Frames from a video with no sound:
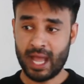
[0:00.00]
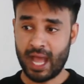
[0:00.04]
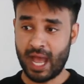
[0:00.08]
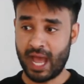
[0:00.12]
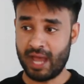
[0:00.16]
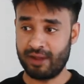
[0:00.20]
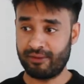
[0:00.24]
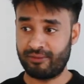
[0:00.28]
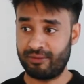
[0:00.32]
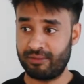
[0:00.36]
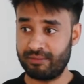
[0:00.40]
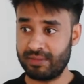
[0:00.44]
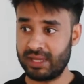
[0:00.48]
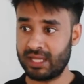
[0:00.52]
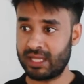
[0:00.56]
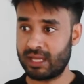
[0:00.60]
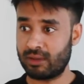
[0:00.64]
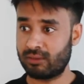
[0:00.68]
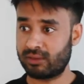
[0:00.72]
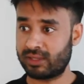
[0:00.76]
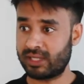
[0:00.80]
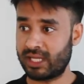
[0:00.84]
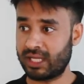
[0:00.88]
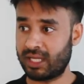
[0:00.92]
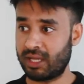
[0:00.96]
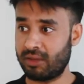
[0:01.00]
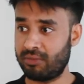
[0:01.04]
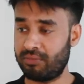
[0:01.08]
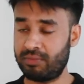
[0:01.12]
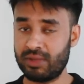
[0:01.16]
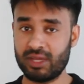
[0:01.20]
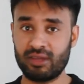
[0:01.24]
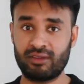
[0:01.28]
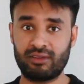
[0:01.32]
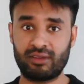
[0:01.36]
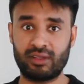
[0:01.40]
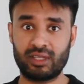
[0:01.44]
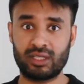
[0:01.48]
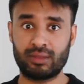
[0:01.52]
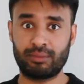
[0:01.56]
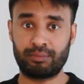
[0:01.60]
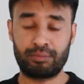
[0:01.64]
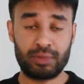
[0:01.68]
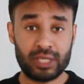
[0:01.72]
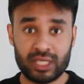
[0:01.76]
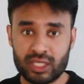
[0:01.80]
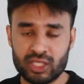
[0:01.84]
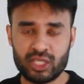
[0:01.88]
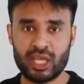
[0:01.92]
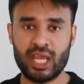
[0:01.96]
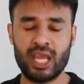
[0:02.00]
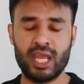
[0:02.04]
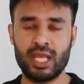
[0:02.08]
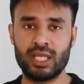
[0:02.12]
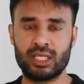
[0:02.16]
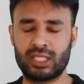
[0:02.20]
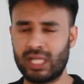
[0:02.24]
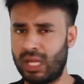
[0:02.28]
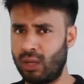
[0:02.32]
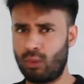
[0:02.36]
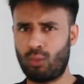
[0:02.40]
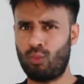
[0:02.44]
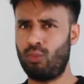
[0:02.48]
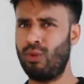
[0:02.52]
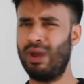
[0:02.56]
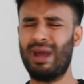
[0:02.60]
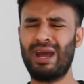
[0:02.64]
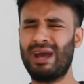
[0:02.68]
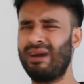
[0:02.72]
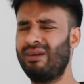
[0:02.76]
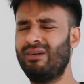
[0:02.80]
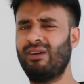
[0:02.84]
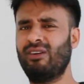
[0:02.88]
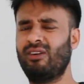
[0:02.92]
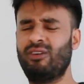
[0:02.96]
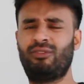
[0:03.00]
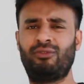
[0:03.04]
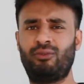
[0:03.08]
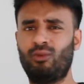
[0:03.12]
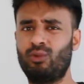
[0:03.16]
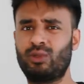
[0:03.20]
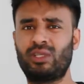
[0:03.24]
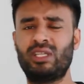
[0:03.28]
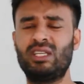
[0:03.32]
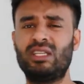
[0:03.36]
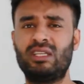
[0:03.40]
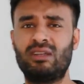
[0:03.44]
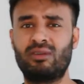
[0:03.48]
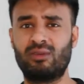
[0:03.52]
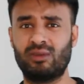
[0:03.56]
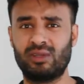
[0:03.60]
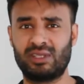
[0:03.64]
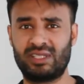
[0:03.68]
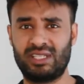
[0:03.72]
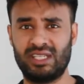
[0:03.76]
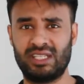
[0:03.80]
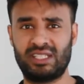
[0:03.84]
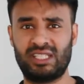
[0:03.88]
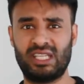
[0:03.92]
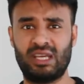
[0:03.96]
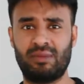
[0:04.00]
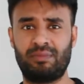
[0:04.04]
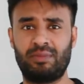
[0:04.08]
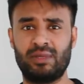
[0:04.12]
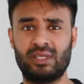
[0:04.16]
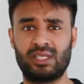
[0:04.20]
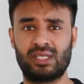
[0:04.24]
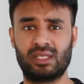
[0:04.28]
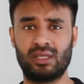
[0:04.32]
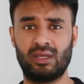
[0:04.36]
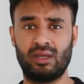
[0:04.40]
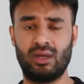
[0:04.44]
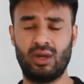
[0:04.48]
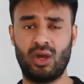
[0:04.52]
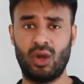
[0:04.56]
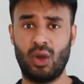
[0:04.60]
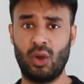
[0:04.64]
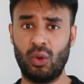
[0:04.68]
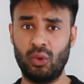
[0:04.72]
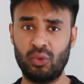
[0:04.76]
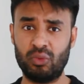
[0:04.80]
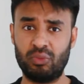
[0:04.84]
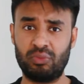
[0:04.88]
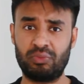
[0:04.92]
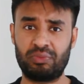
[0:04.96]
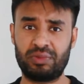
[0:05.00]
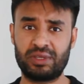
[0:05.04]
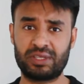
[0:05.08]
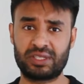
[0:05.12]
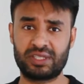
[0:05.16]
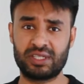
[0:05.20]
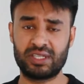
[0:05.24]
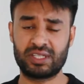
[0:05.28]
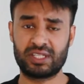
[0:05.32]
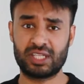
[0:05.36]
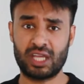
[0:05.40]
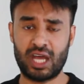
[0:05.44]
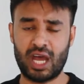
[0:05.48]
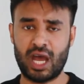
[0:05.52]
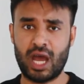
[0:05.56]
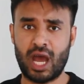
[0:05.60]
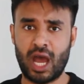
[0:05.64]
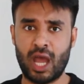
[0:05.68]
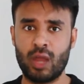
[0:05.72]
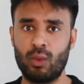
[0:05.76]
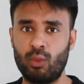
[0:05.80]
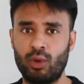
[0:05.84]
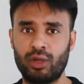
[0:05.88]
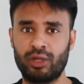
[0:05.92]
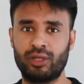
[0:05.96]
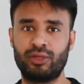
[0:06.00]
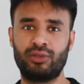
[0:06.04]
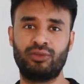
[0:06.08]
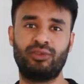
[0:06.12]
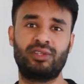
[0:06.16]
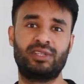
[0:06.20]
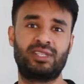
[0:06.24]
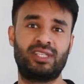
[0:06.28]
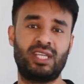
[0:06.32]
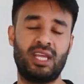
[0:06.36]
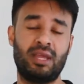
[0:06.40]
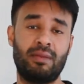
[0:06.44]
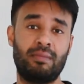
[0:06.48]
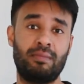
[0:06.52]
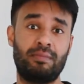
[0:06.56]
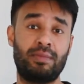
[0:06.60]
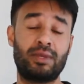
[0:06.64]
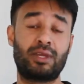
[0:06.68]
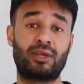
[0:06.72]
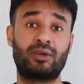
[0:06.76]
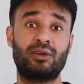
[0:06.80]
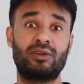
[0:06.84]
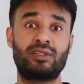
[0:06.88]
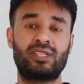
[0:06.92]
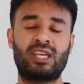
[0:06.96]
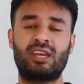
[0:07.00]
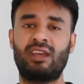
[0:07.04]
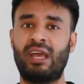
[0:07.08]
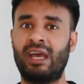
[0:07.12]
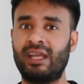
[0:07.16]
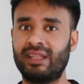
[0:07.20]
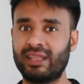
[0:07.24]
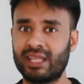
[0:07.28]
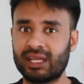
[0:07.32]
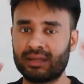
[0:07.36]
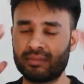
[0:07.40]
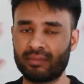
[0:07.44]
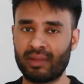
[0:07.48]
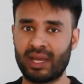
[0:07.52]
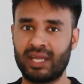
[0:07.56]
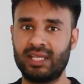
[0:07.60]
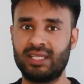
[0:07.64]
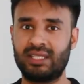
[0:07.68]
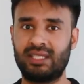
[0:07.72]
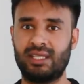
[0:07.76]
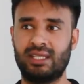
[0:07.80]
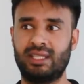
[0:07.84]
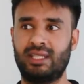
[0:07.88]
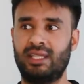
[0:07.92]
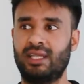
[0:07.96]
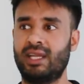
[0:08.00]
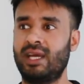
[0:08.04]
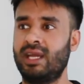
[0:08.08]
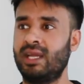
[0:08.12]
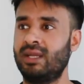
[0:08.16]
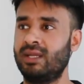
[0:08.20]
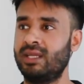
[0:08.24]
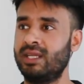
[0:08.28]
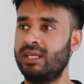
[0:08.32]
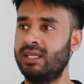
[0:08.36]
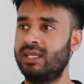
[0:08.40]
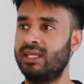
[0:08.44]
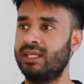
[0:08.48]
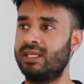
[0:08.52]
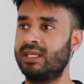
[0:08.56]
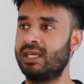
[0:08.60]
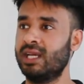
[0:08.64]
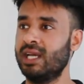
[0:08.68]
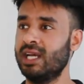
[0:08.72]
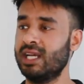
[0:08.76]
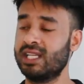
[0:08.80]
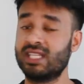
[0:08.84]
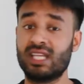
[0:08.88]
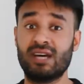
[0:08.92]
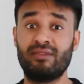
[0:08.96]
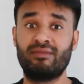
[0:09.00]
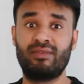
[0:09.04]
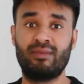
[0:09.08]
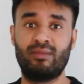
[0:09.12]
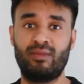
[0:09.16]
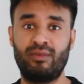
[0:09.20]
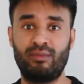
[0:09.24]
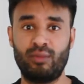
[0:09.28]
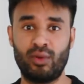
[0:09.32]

And for me, that was like a big, big change. Like, wow, a 14-year-old sets up his own business. I want to do the same, because I had that mindset that I needed some form of